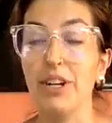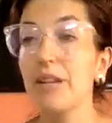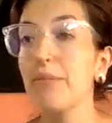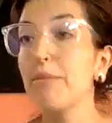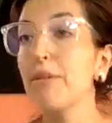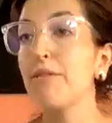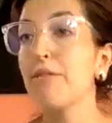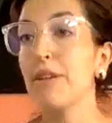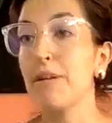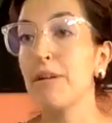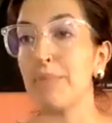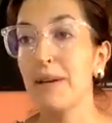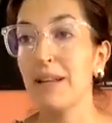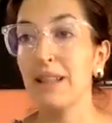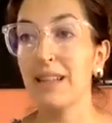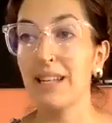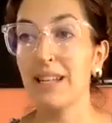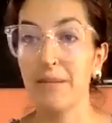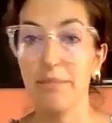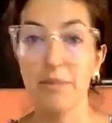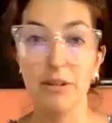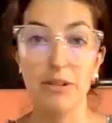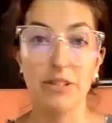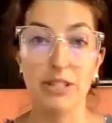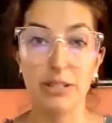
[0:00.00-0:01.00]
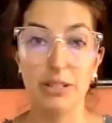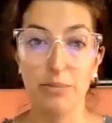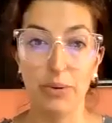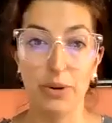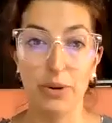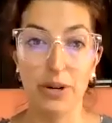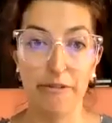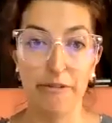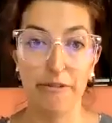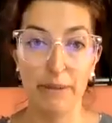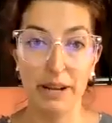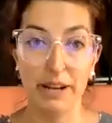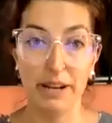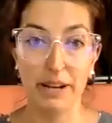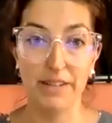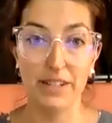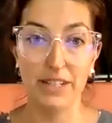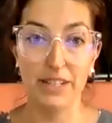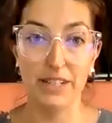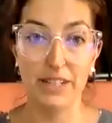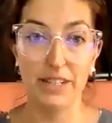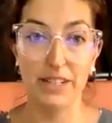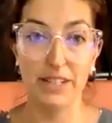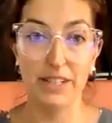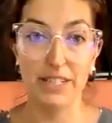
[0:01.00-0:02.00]
They're going to be reaping the immune supportive
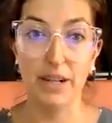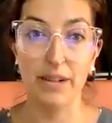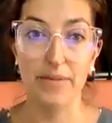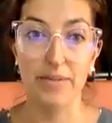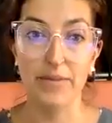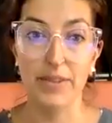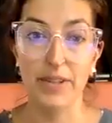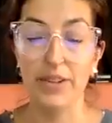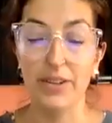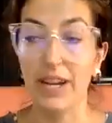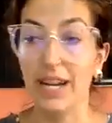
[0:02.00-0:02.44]
benefits as well.